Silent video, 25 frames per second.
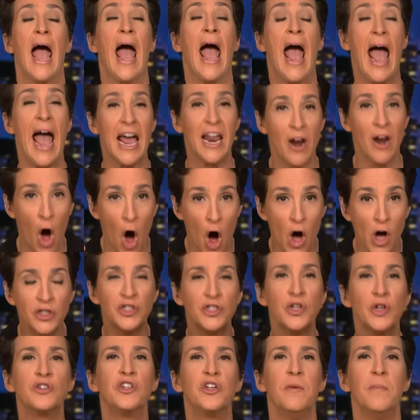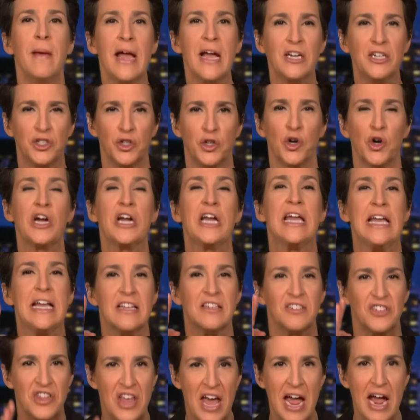And also to make sure he
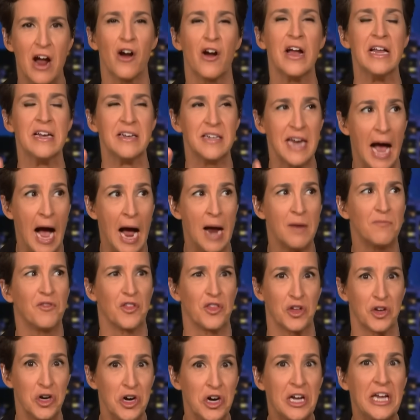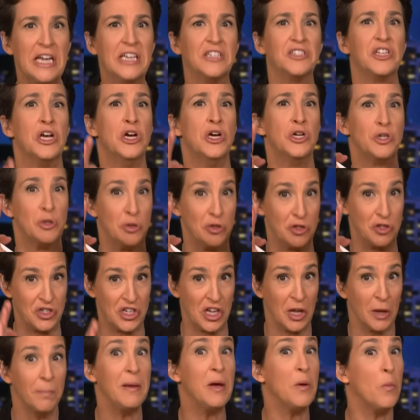is there in time for the cookies to
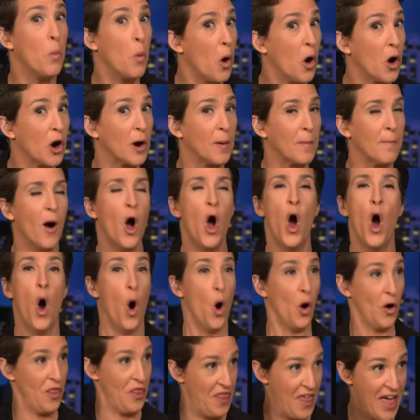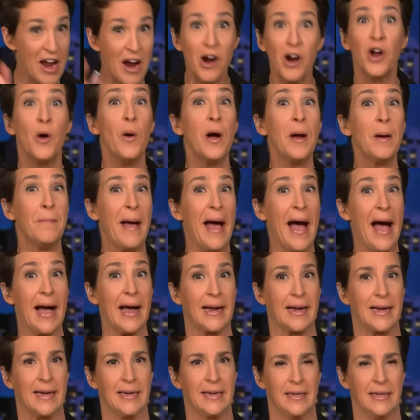still be warm, or they are going back.